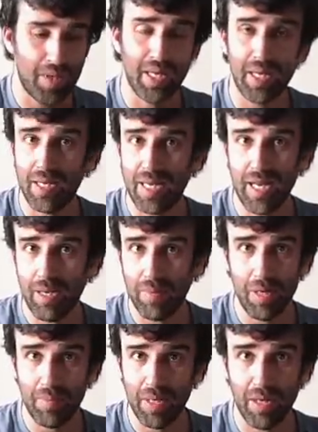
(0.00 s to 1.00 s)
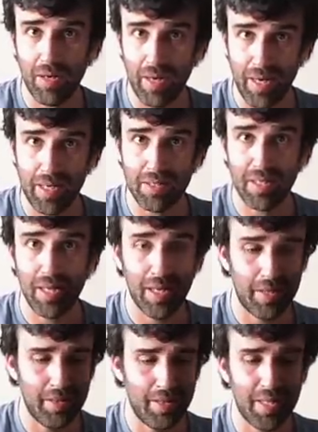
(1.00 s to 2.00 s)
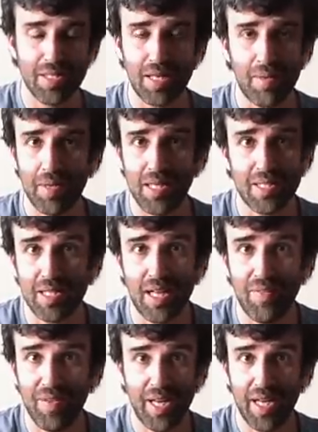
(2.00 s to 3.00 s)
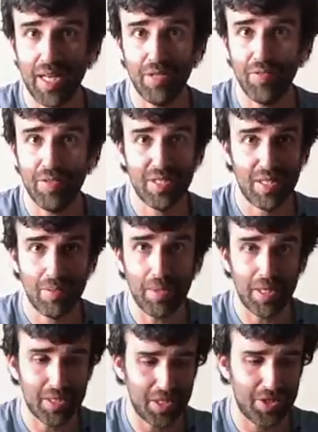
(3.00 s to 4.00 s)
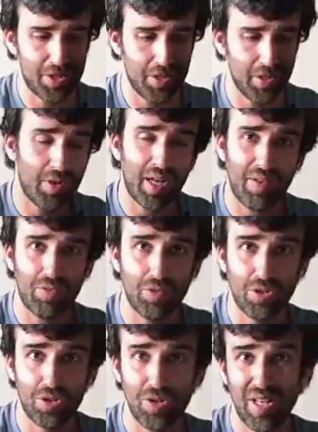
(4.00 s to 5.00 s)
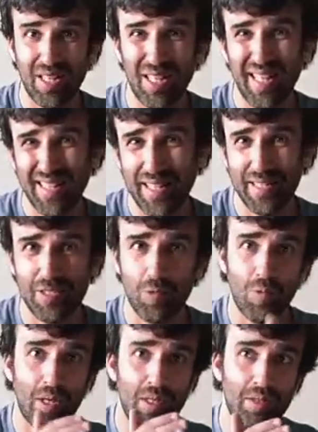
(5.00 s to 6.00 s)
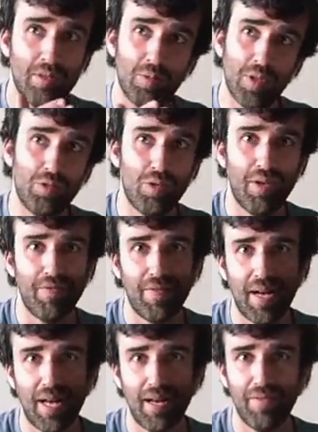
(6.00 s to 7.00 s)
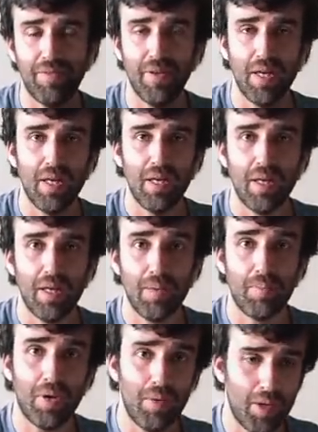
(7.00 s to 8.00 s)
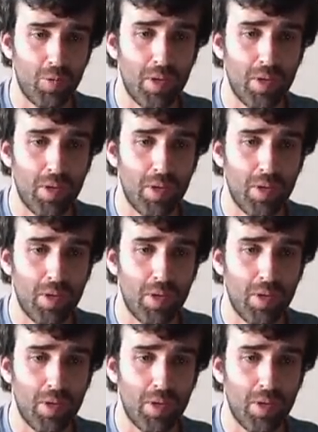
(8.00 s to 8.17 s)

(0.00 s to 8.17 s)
Being a 90mm lens and this camera doesn't have any kind of stabilization, you have to shoot at least 1/125, probably